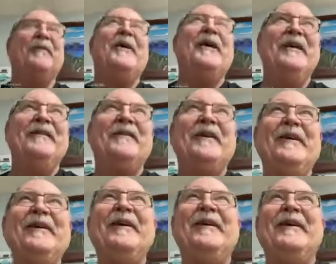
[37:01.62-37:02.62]
live
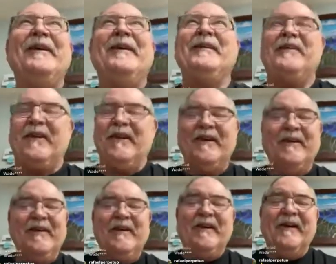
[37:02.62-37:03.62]
because
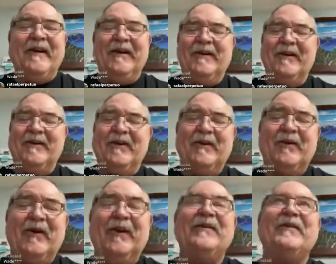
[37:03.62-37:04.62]
I get the
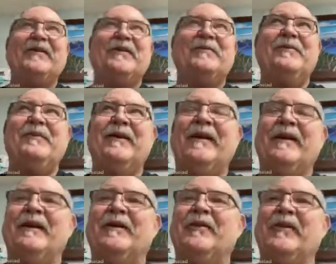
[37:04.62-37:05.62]
craziest
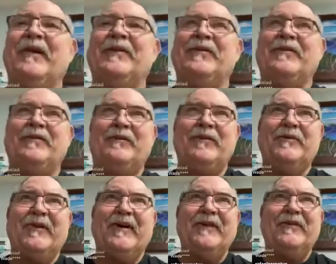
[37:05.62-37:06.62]

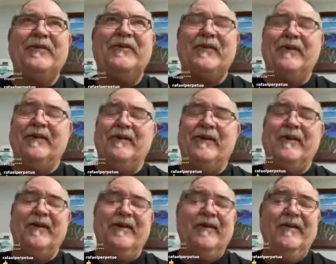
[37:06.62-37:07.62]
requests.
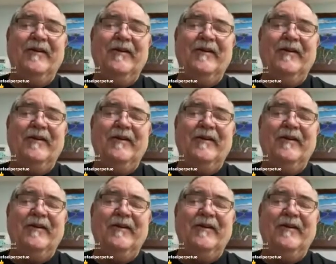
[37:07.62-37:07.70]
I